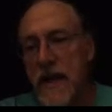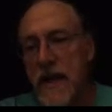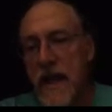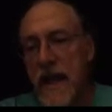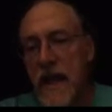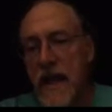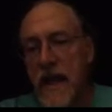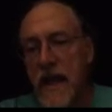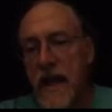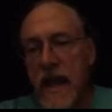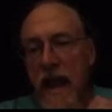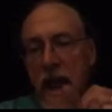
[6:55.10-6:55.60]

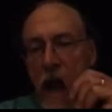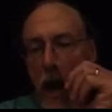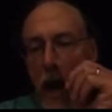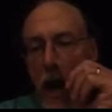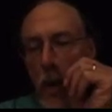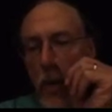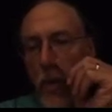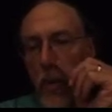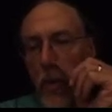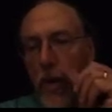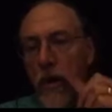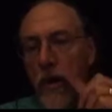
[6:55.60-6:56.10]
and now
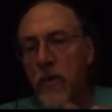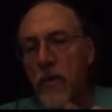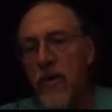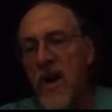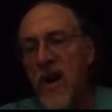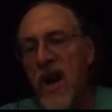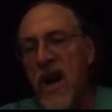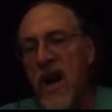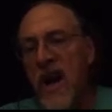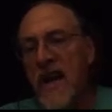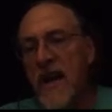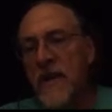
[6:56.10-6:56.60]
we're
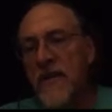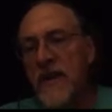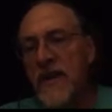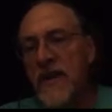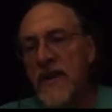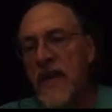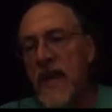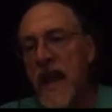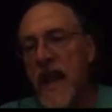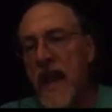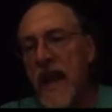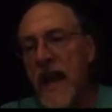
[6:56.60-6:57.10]
kind of at
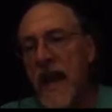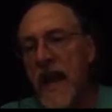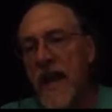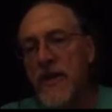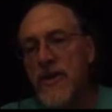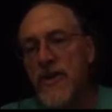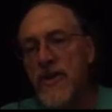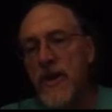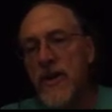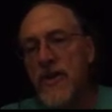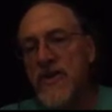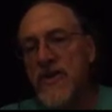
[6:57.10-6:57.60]
the
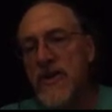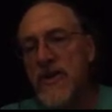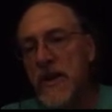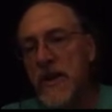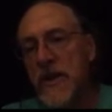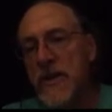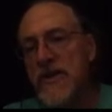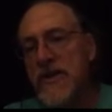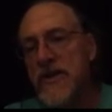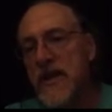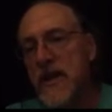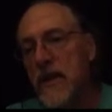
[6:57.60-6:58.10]
edge. You can
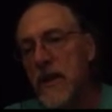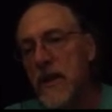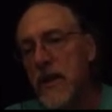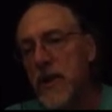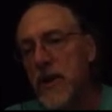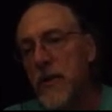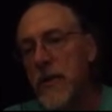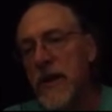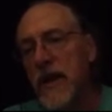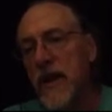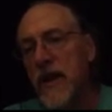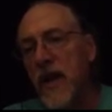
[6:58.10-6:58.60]
still see a
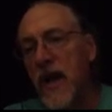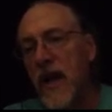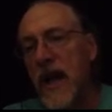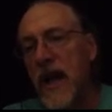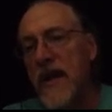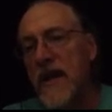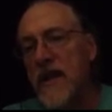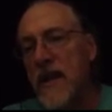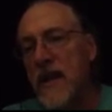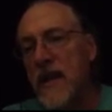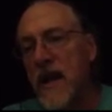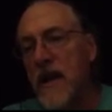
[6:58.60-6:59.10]
little bit of
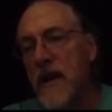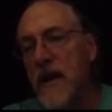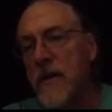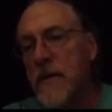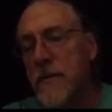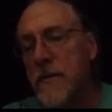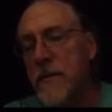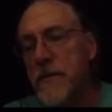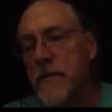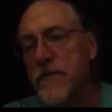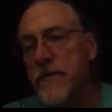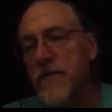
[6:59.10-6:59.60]
light there,
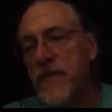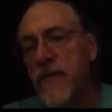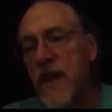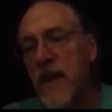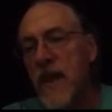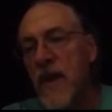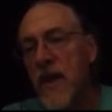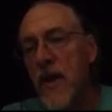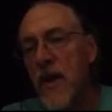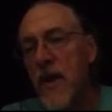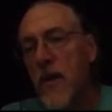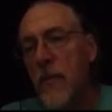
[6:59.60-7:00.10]

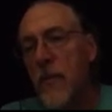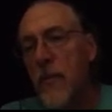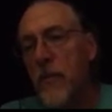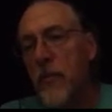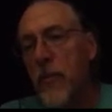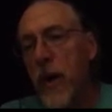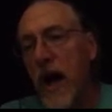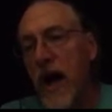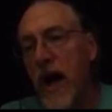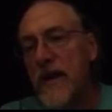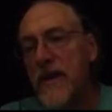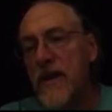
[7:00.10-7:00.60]

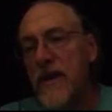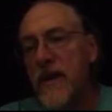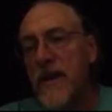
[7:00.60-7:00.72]
but